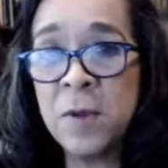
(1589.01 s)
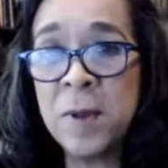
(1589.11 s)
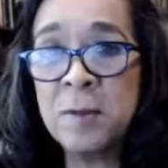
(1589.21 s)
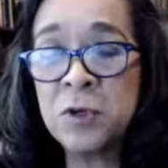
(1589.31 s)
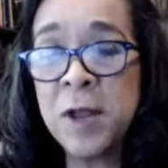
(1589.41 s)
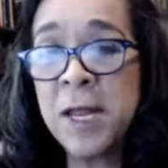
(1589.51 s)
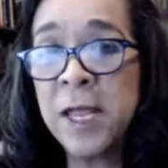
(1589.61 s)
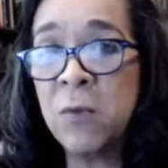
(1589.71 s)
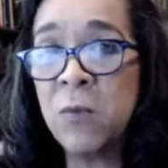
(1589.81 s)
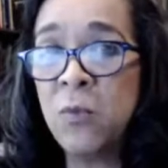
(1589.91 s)
but I'm trying to
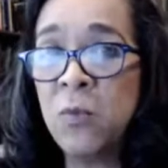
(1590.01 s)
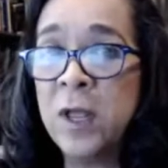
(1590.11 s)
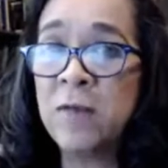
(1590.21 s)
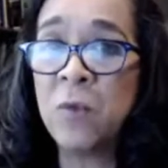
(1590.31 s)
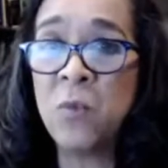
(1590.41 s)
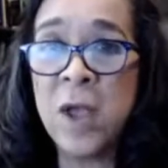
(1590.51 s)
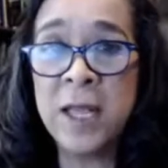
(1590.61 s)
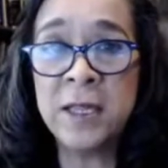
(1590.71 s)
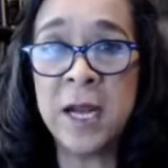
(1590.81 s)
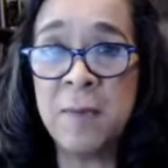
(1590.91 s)
get rid of the
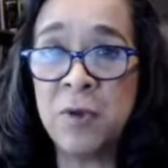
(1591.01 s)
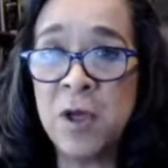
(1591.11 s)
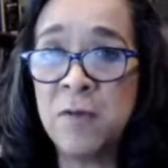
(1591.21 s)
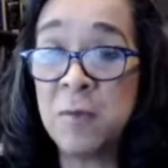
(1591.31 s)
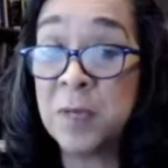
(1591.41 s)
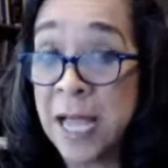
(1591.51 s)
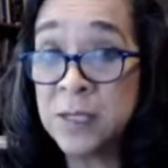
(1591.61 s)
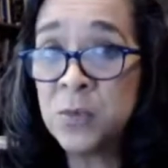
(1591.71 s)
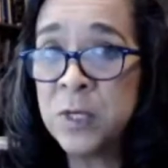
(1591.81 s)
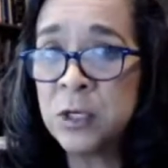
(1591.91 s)
weight that I put on from
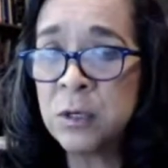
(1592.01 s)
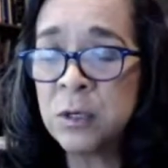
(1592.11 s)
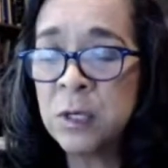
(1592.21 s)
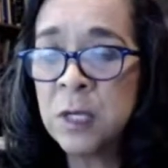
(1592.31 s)
last winter.